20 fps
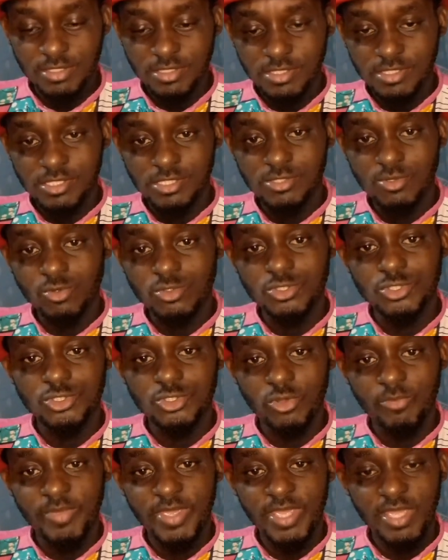This is Coach
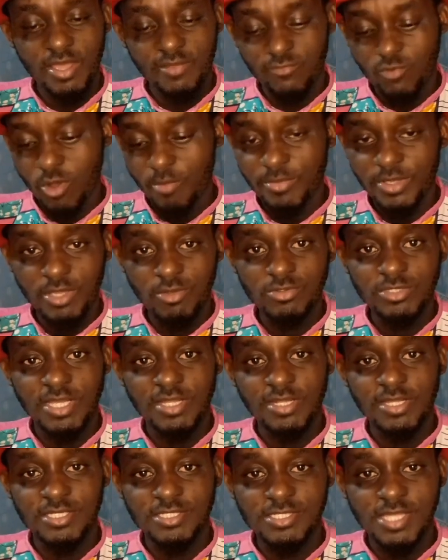Njomi. I've come again with
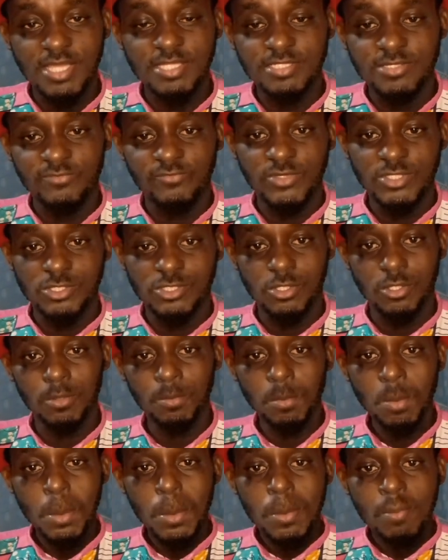an exciting video,
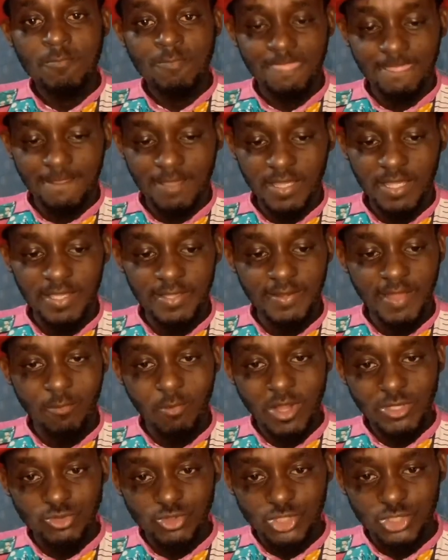and I
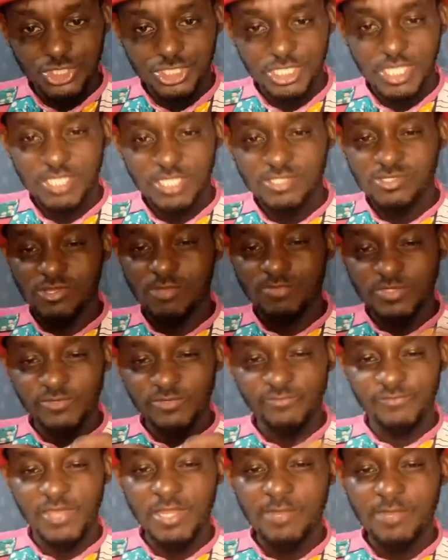want to share
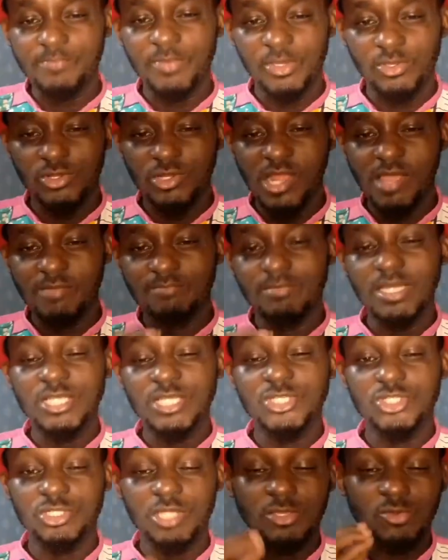something very peculiar. Make
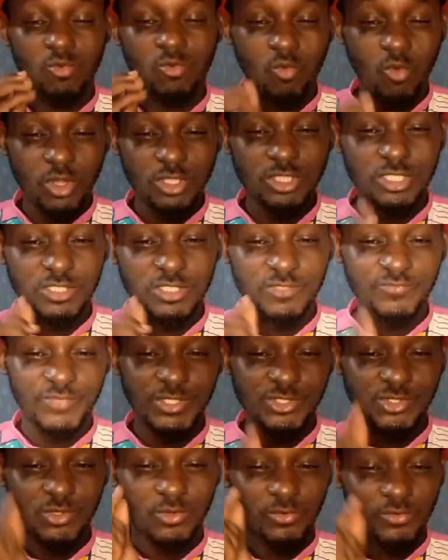sure that you watch this
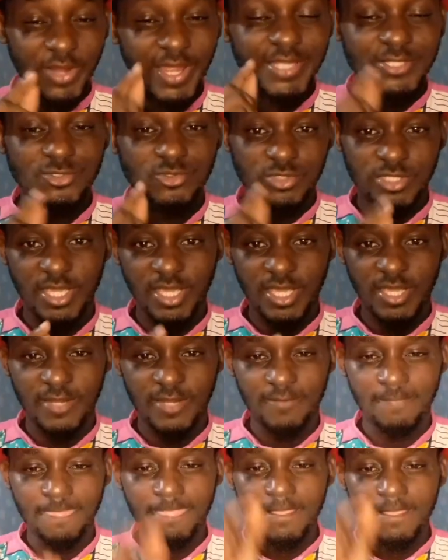video right to the
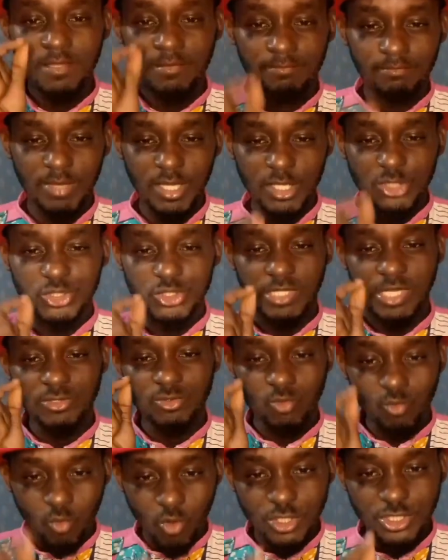end. Make sure that
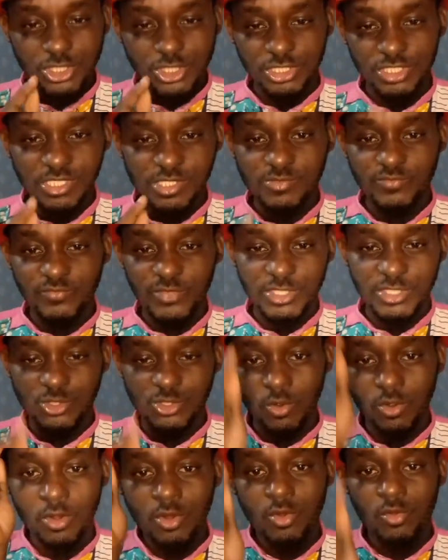you watch this
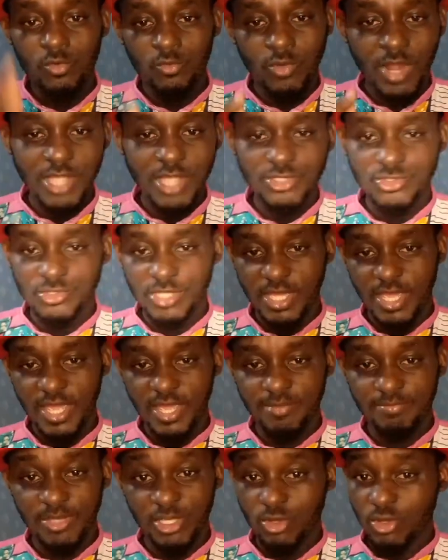video right to the
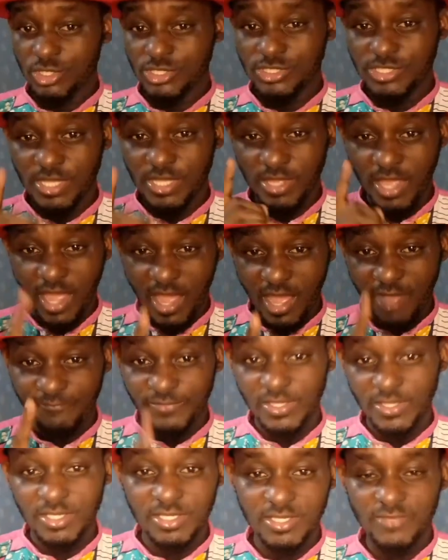end, because they have
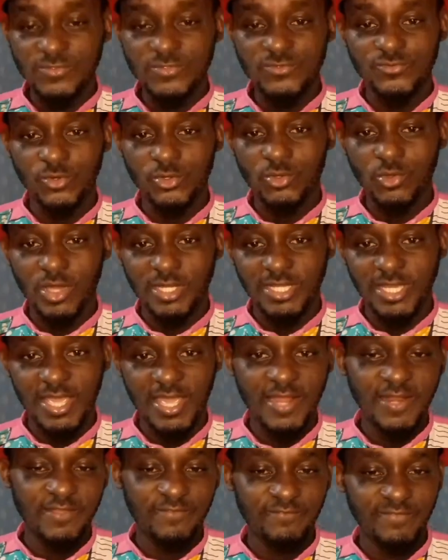a gift for you at the
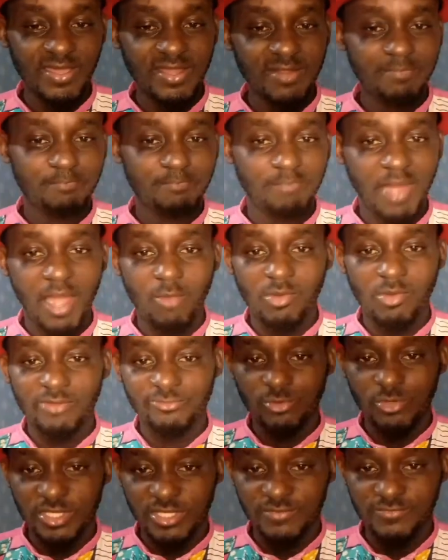end, a very
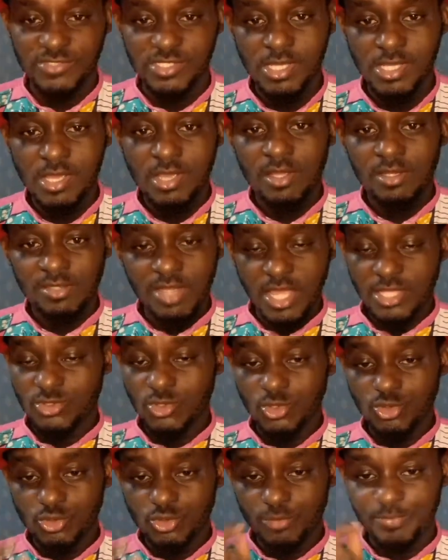powerful gift that is
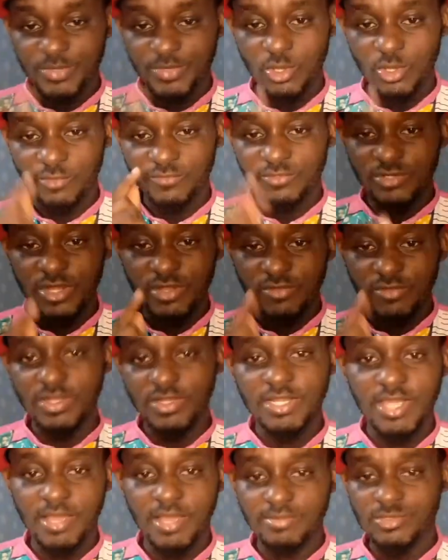going to be of great,
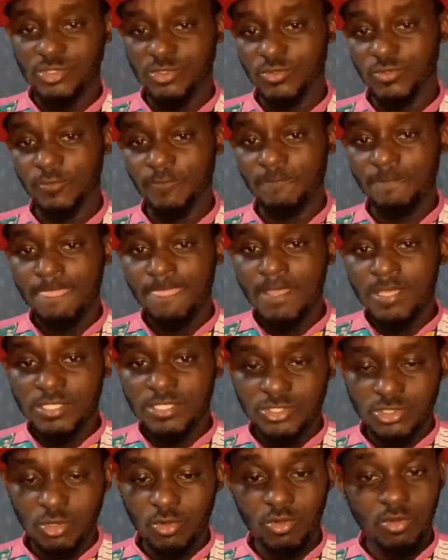great help to you.
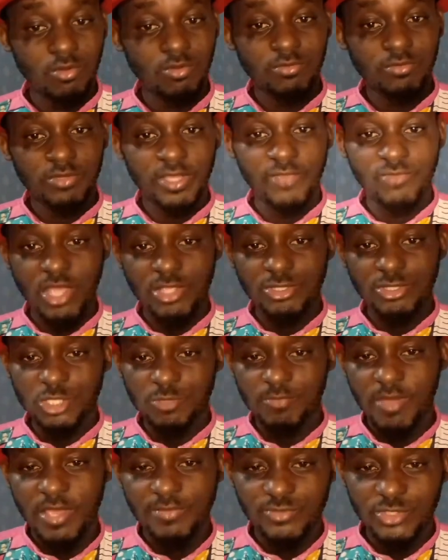So if you are new
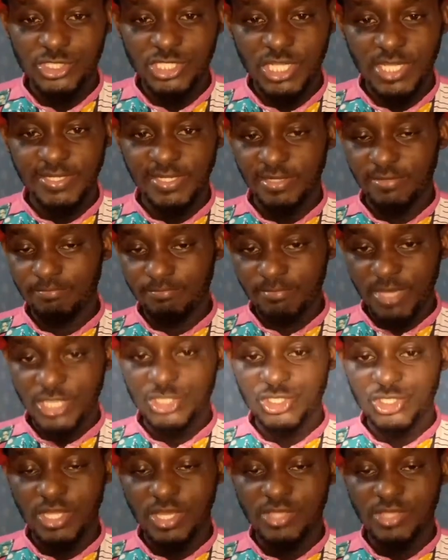to my YouTube channel, make
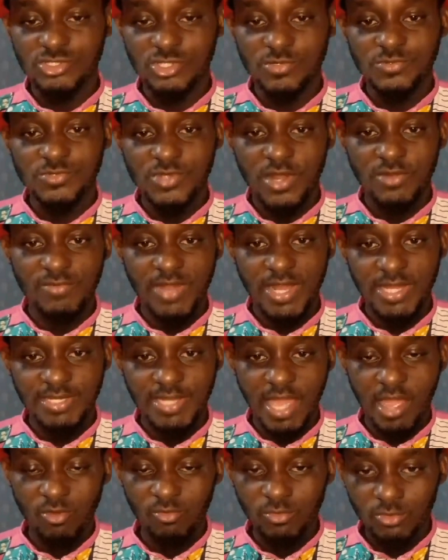sure that you subscribe right
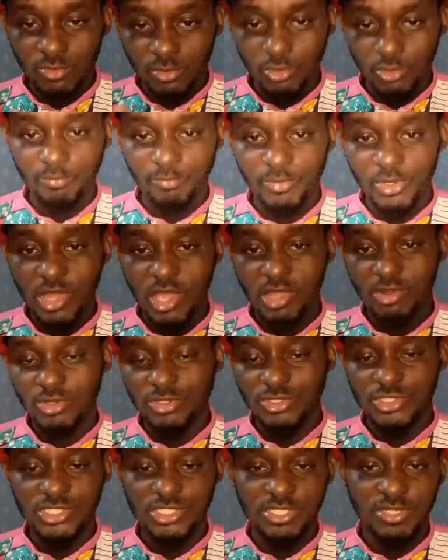now. Look below, you're
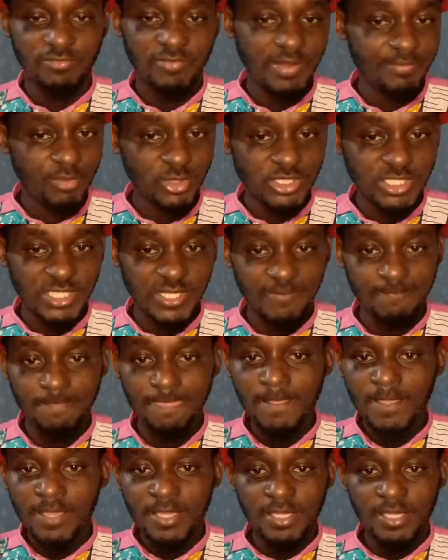going to see the red button.
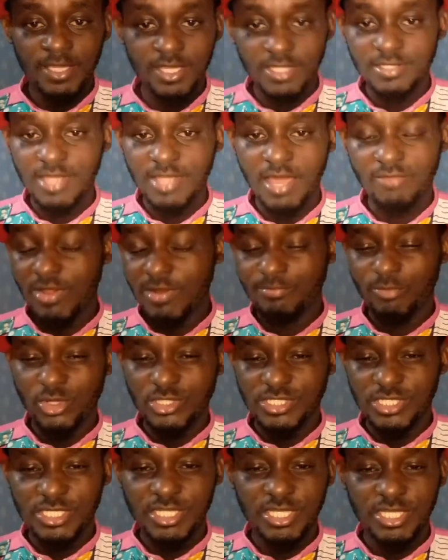Hit that red
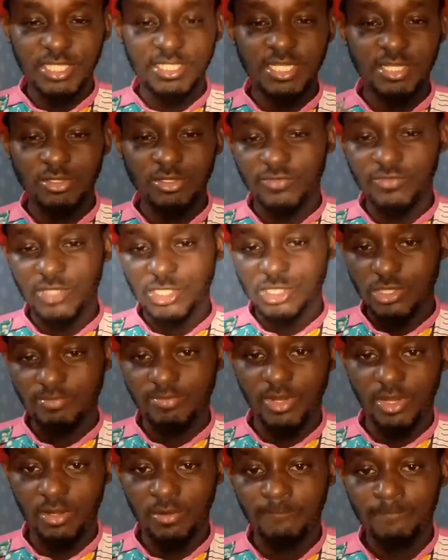button, hit the notification
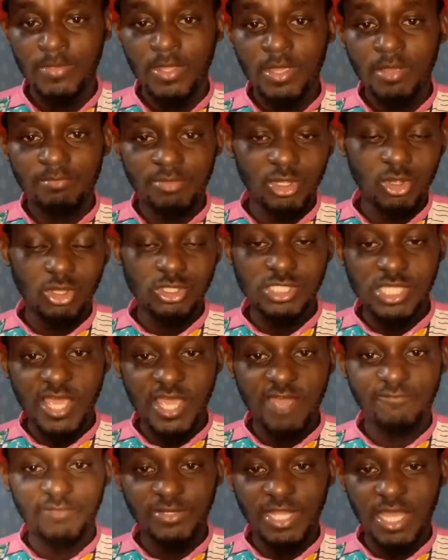bell, because
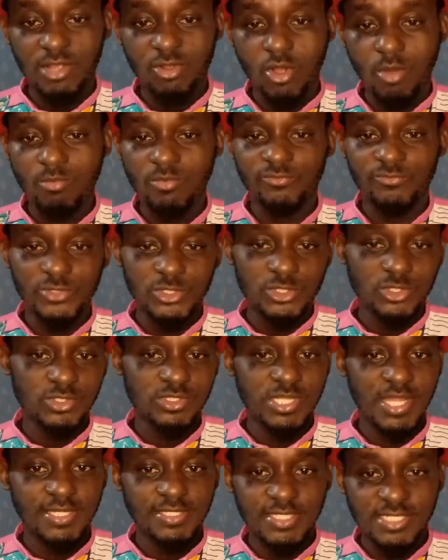every day I come with
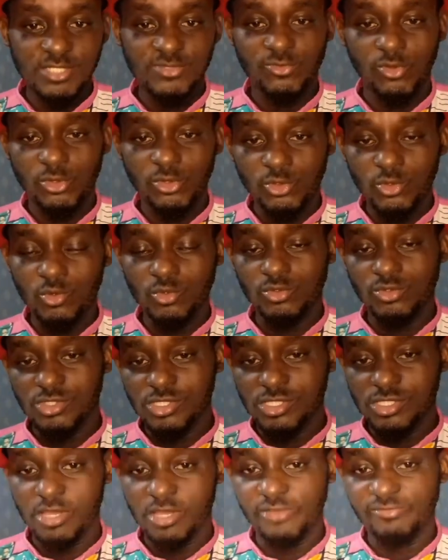videos like this for you to
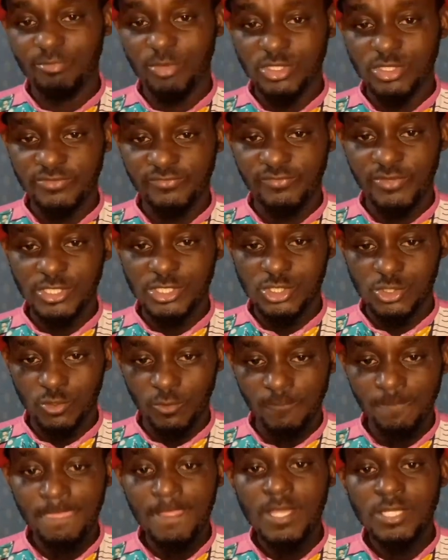self-motivate
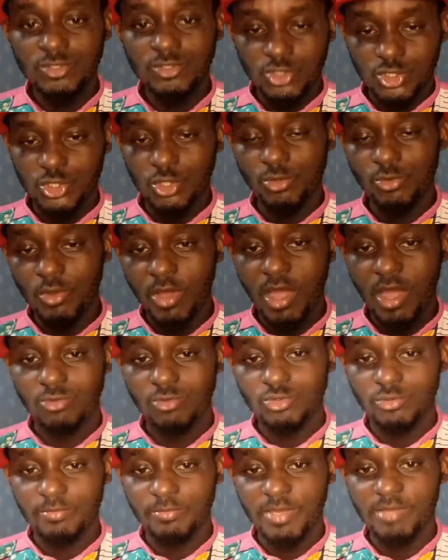you, to show you how
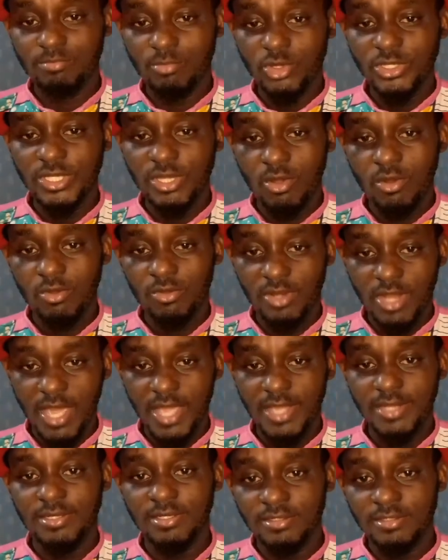to make money
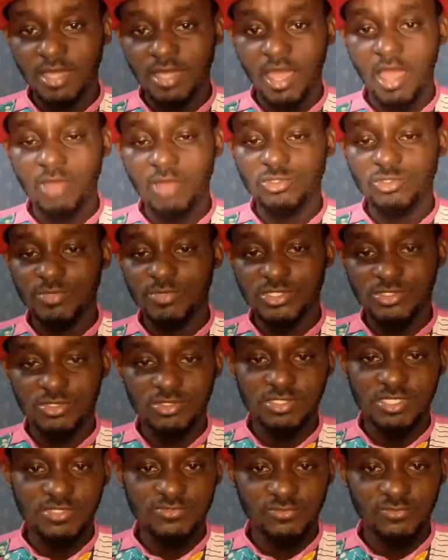online and how to be
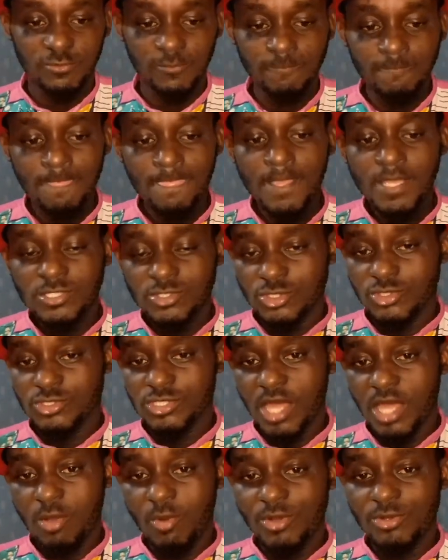successful. So
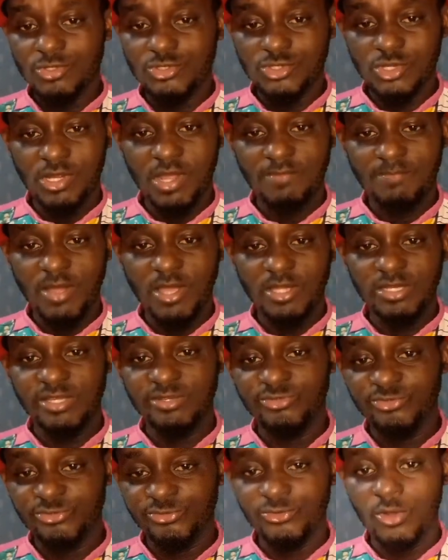today I want to talk about
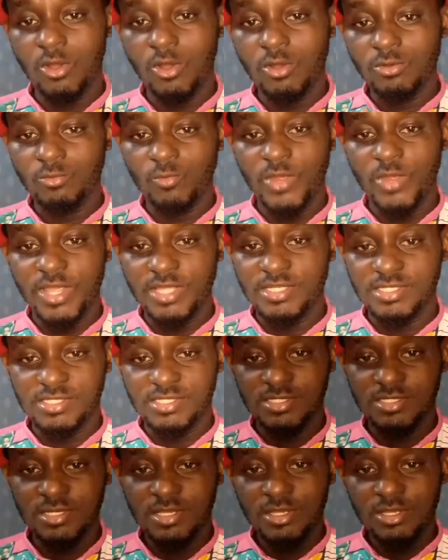the four
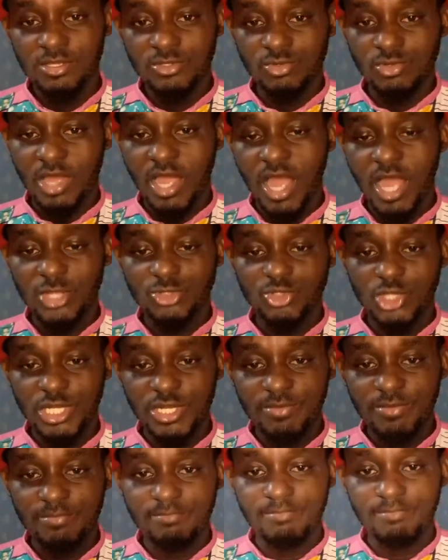ways you can
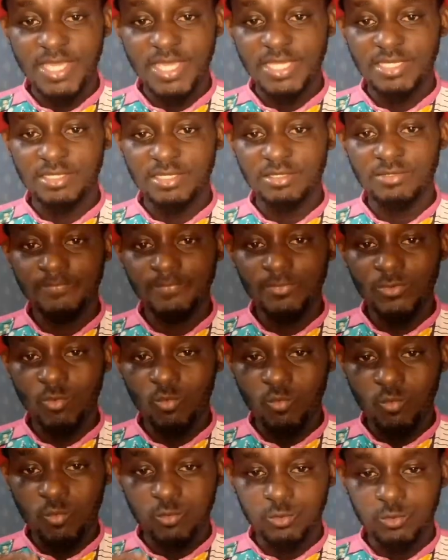actually make
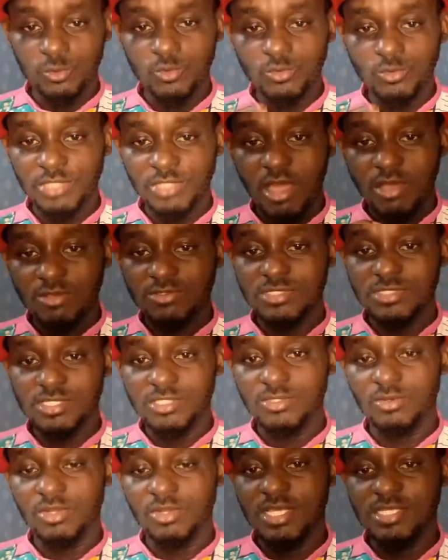
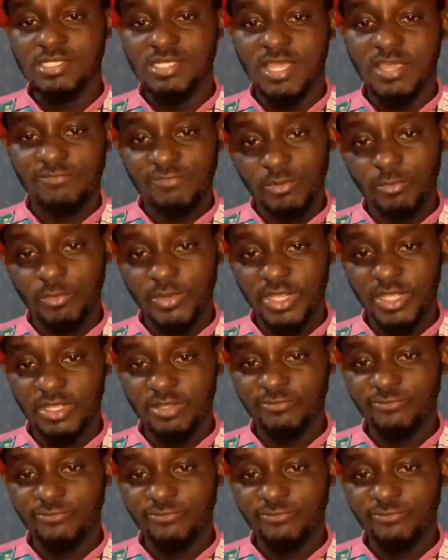$2,000 every week.